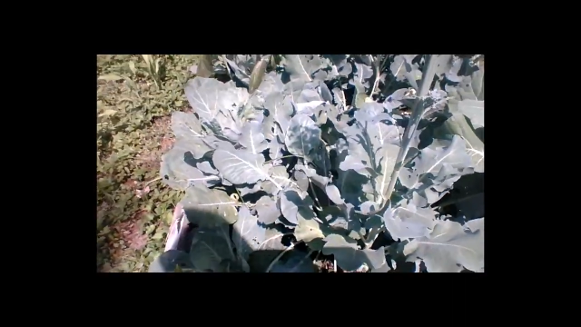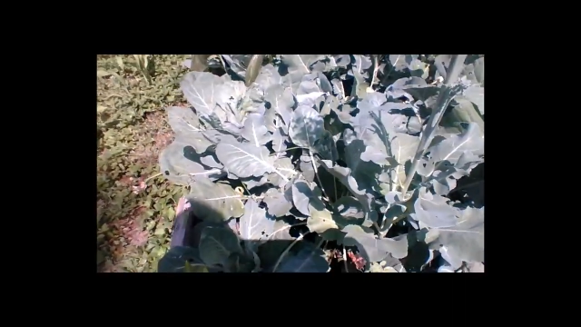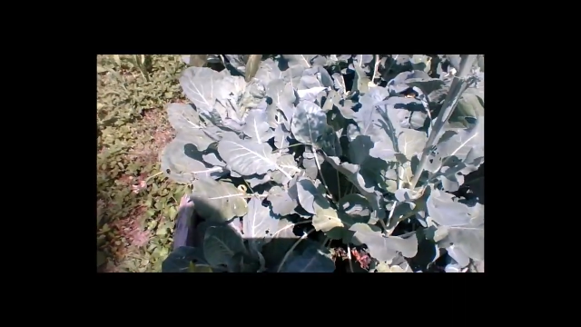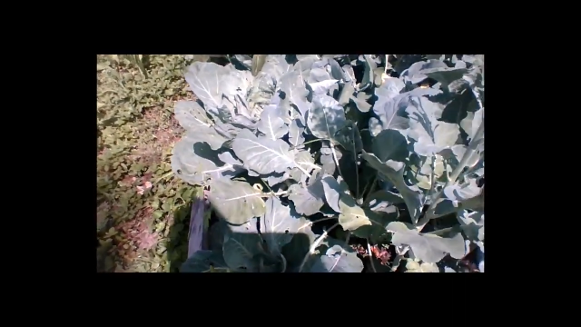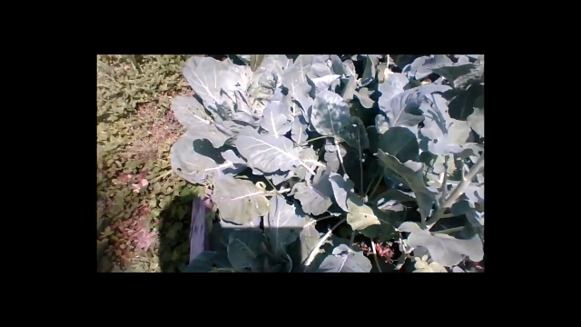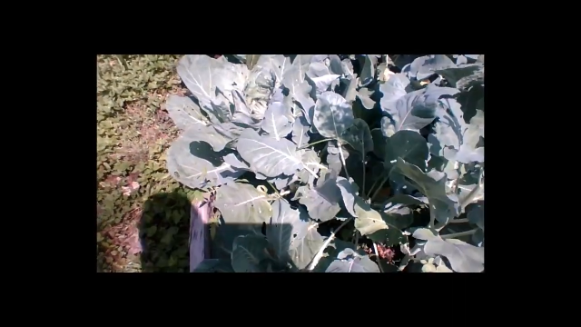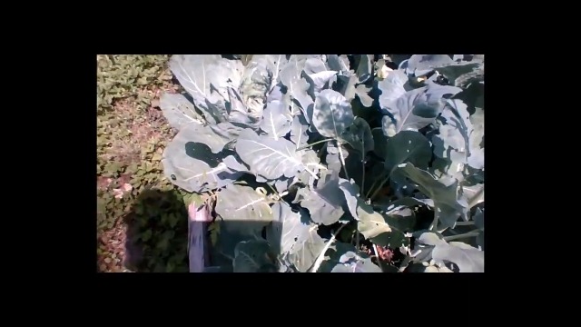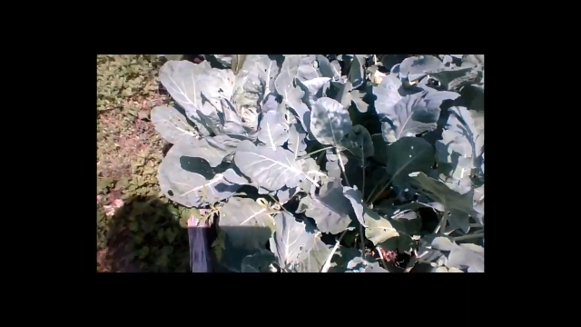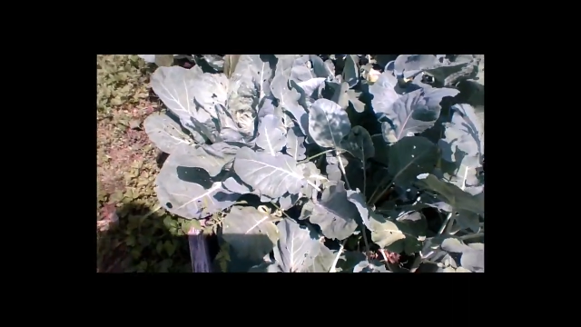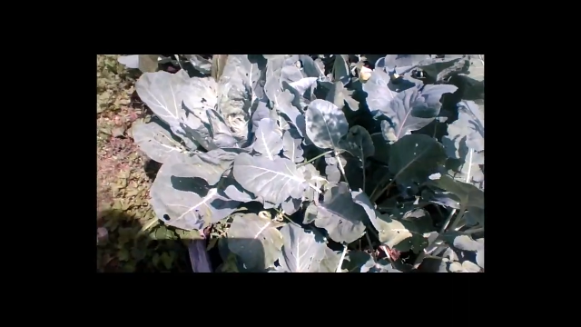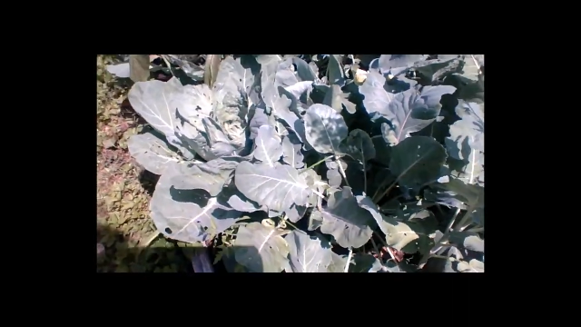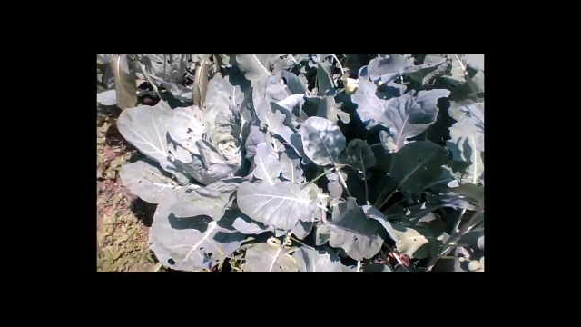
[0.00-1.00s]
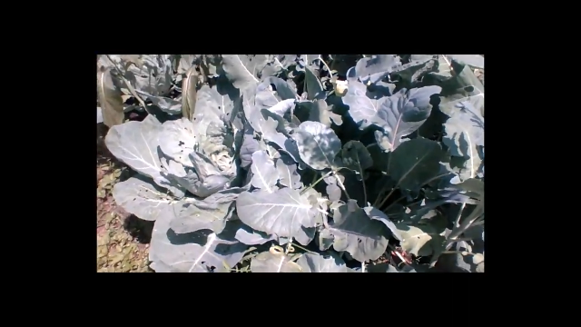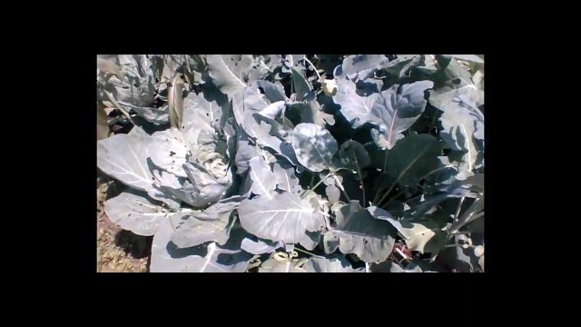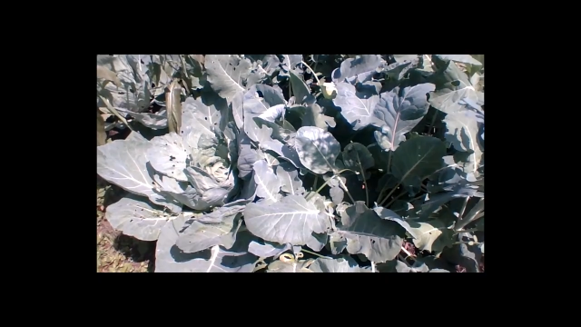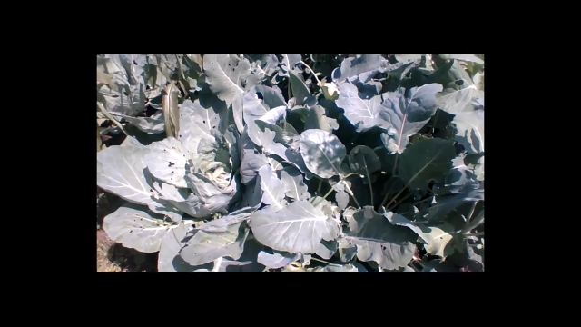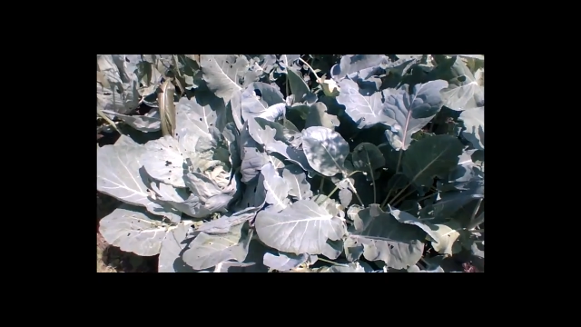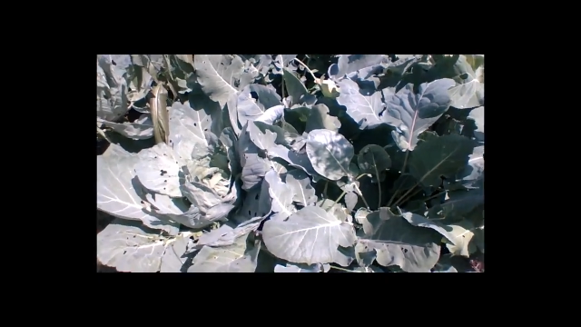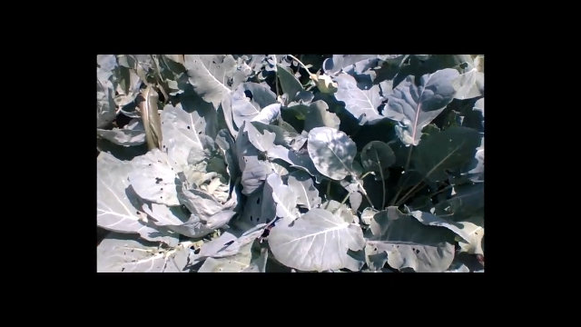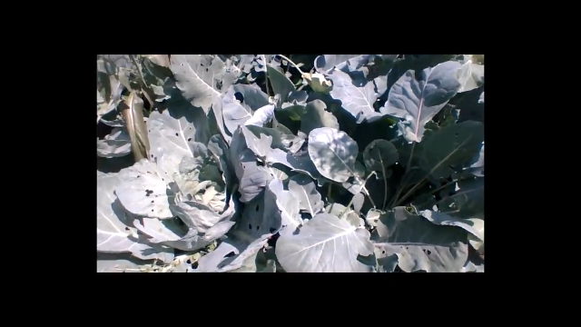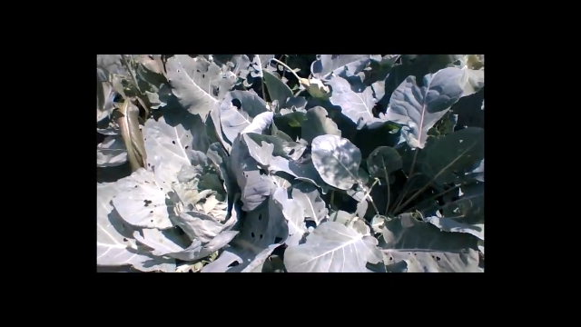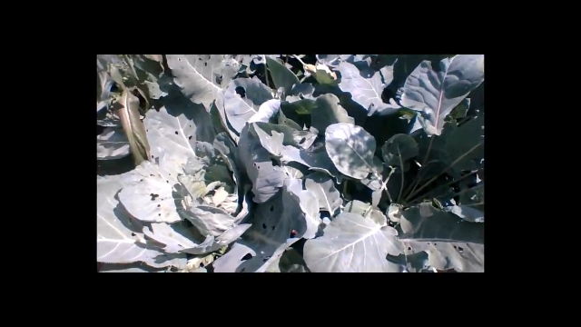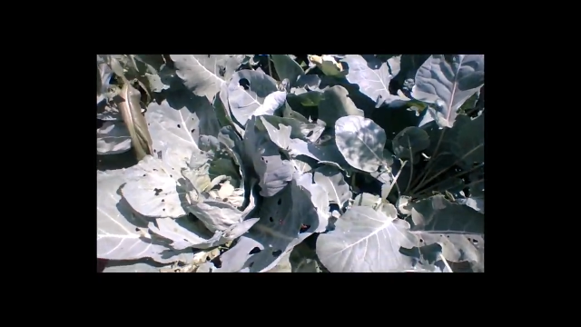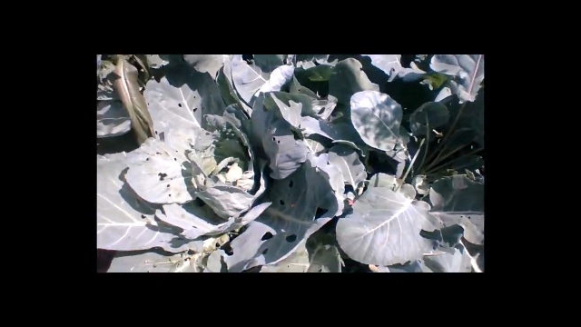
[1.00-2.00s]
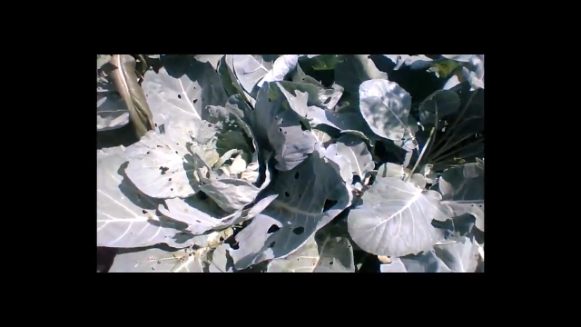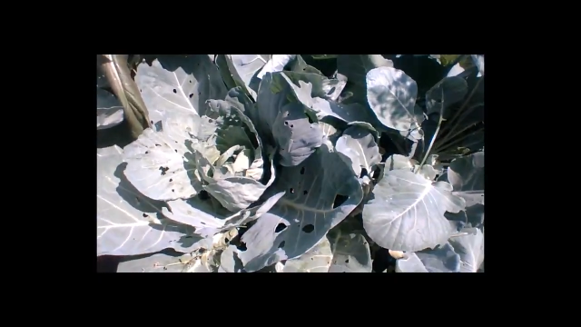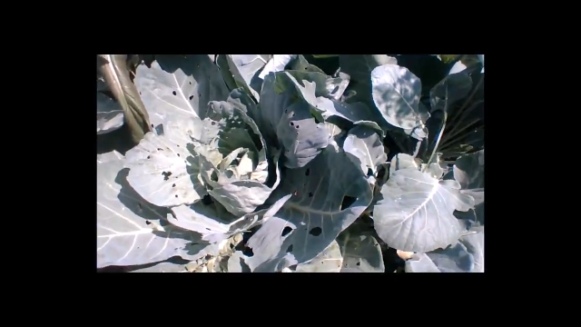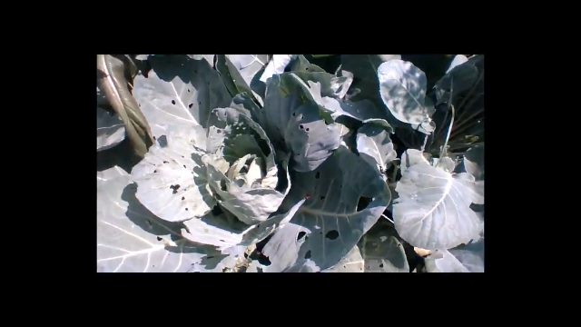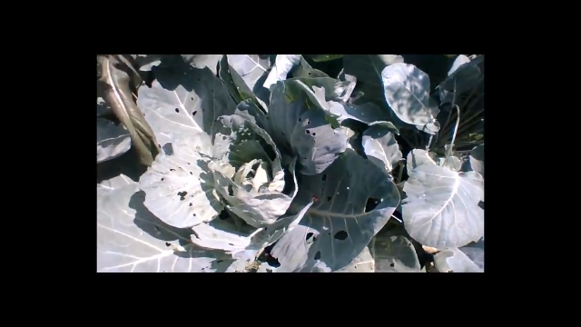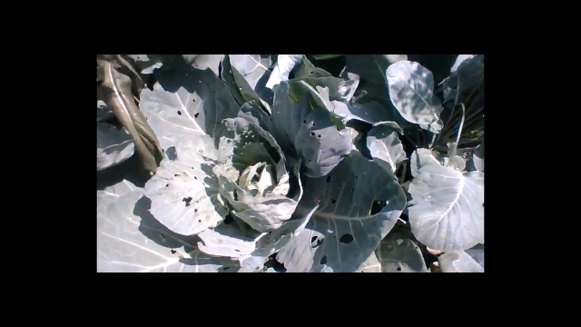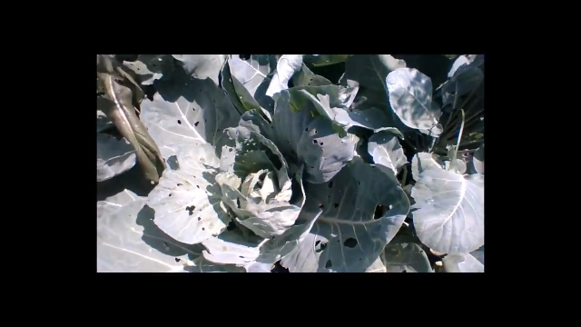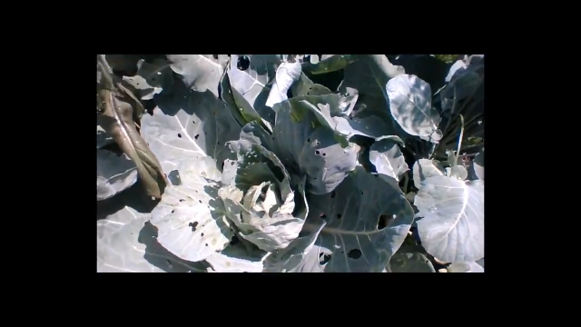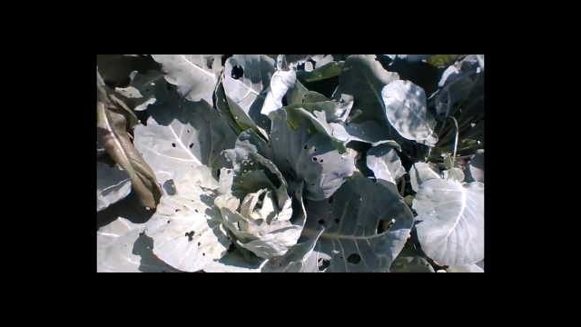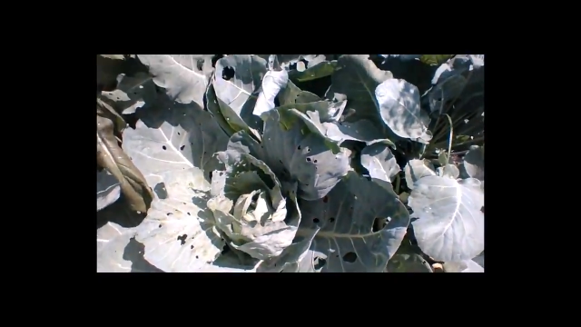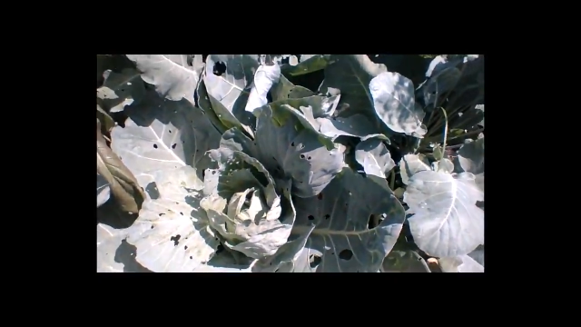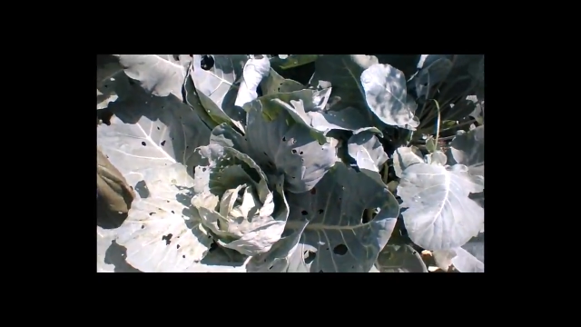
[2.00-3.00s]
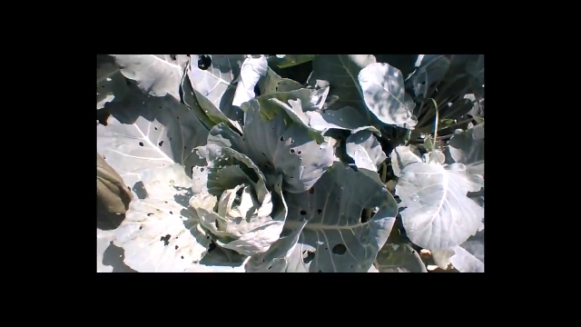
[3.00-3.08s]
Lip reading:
Nobody's mouth can be seen.